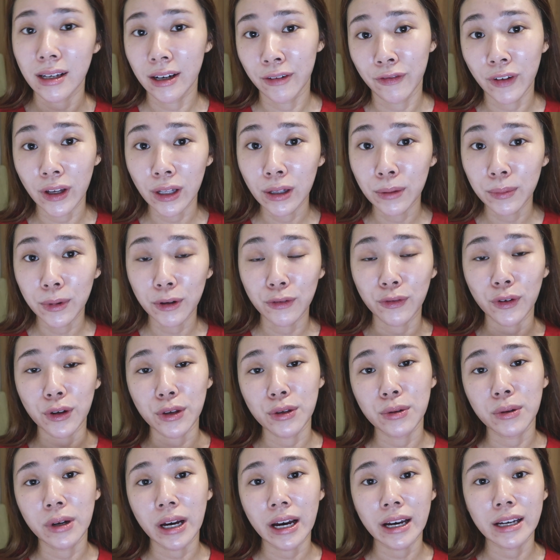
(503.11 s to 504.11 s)
available for
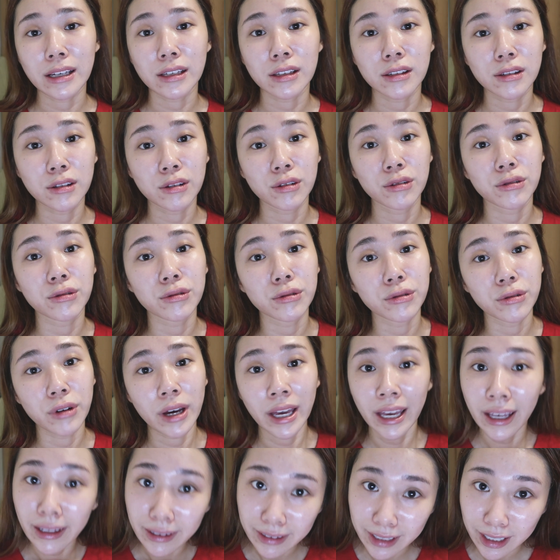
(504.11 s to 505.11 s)
you guys to
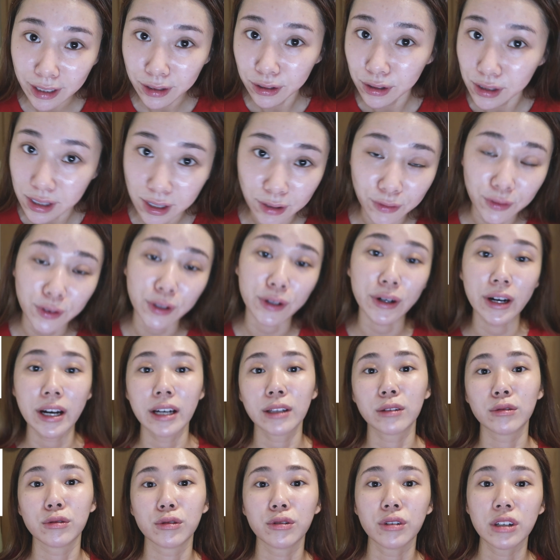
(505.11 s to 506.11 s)
head down to
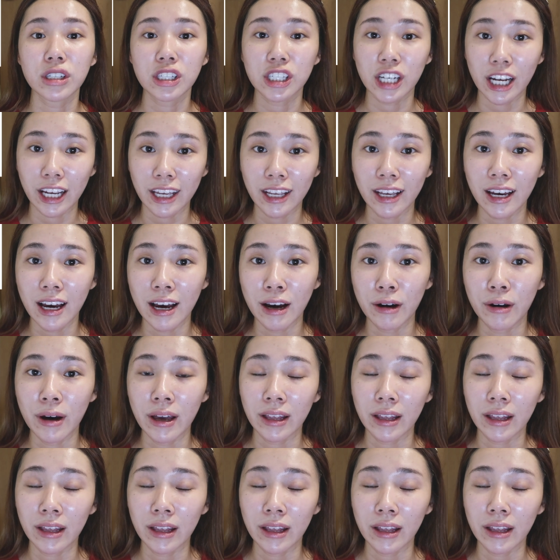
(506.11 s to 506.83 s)
Sephora to go and check it out,